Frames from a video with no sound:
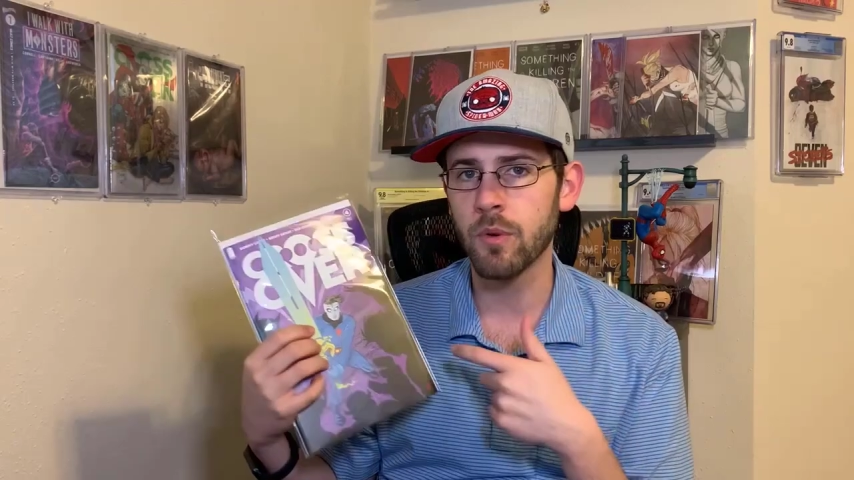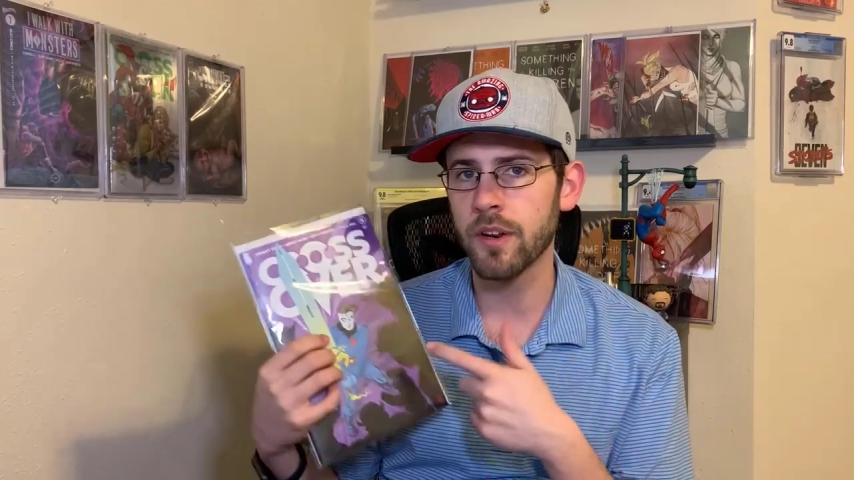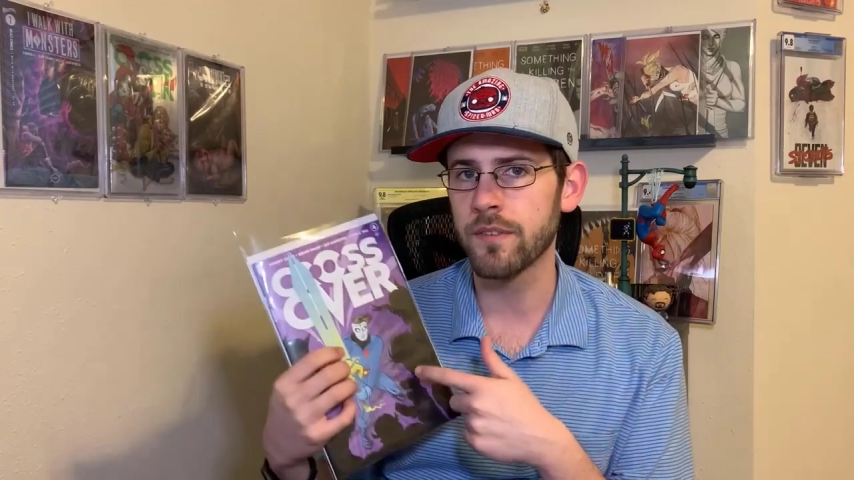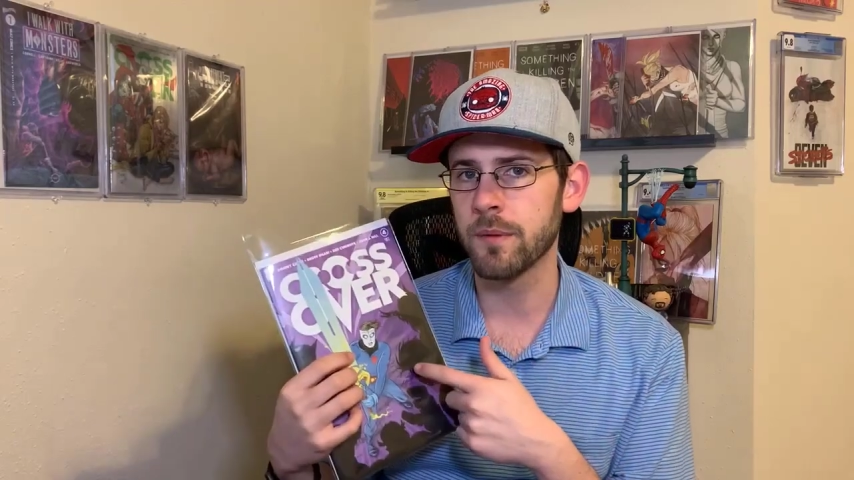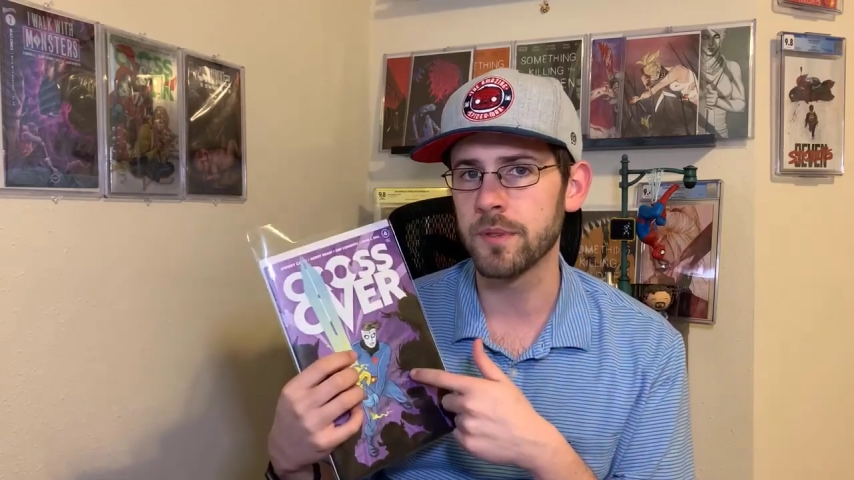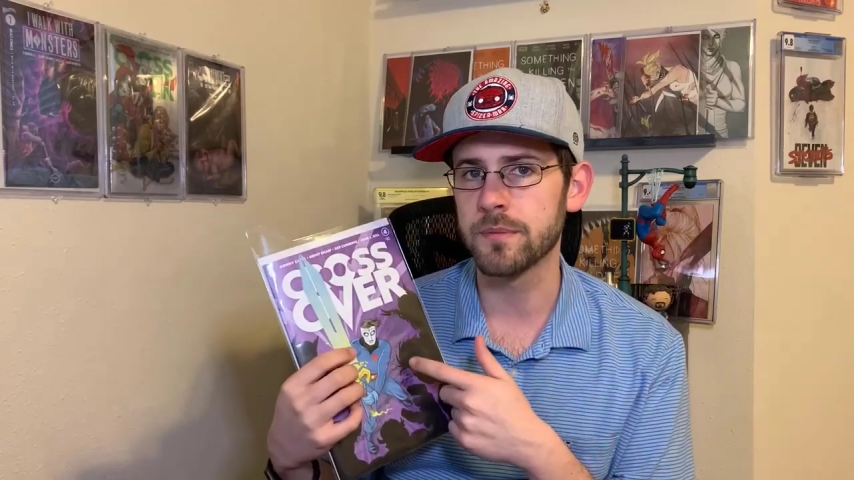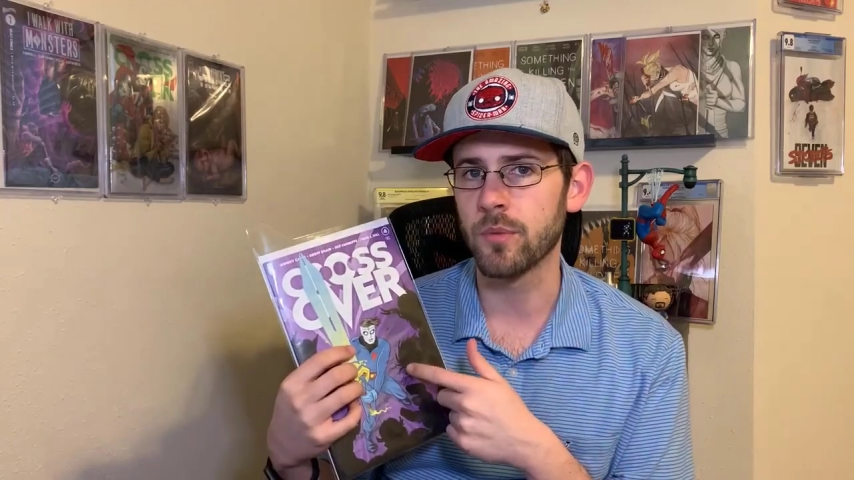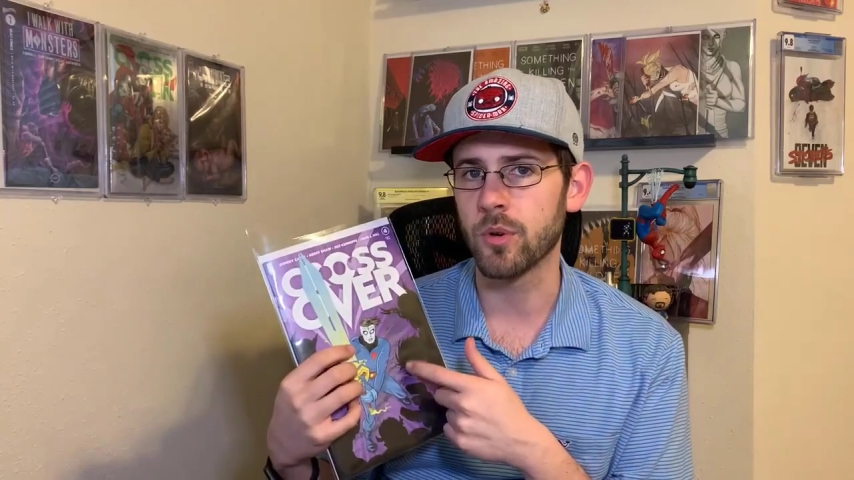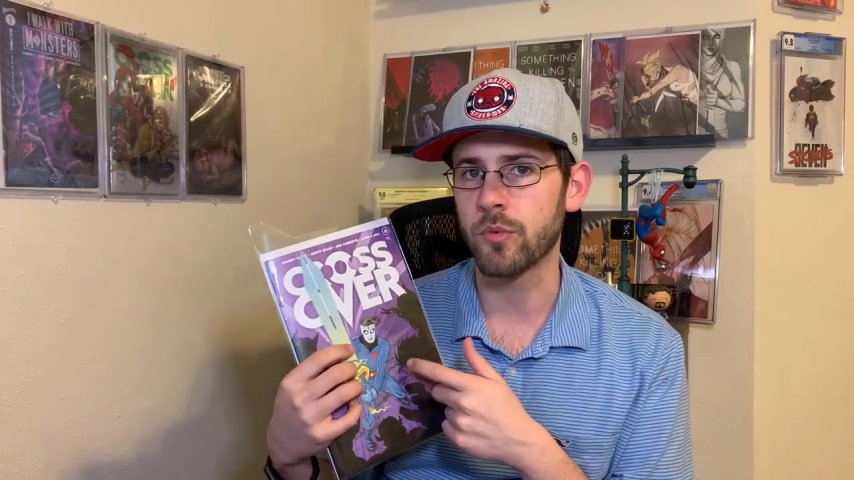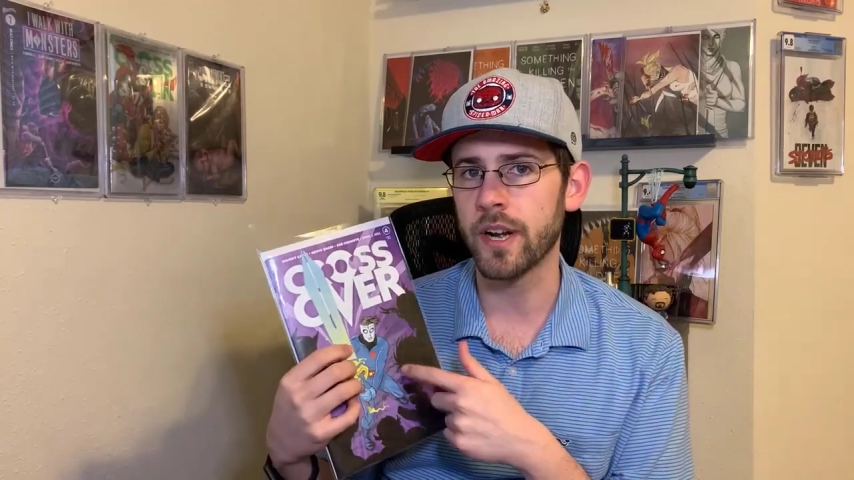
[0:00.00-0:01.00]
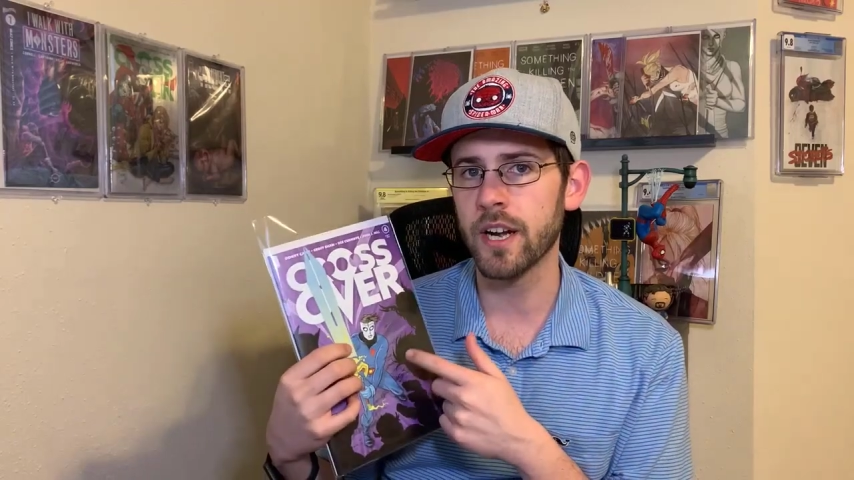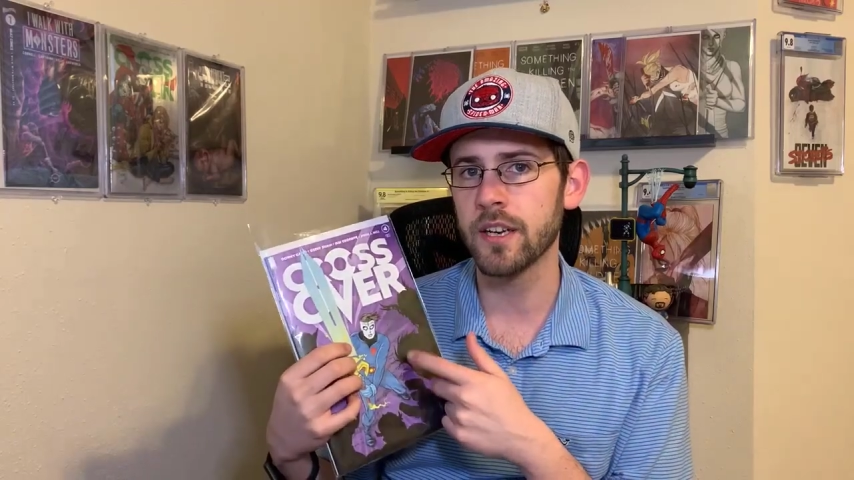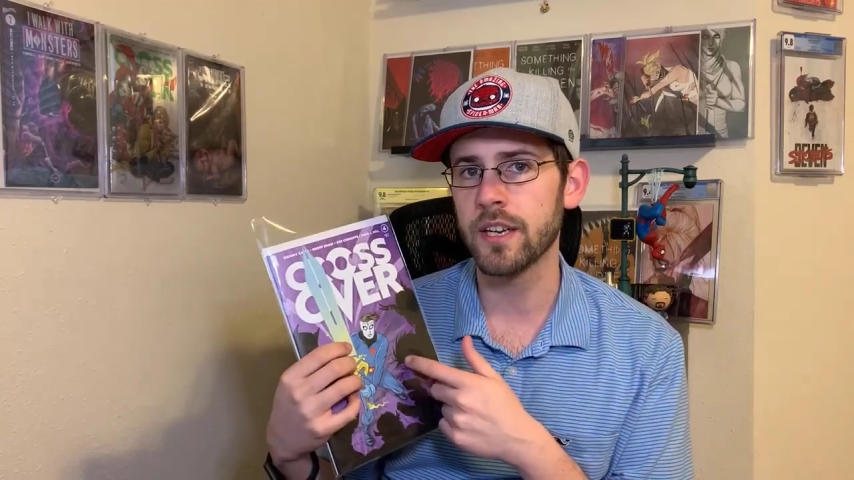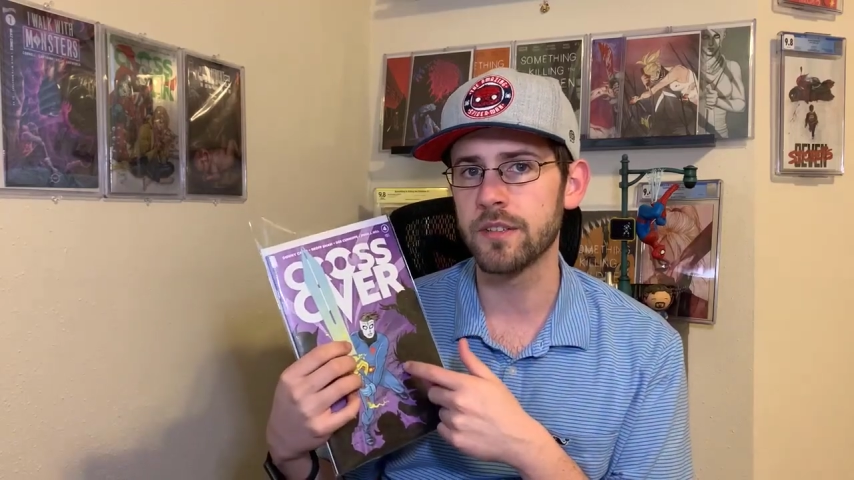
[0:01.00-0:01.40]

one of them was more rare.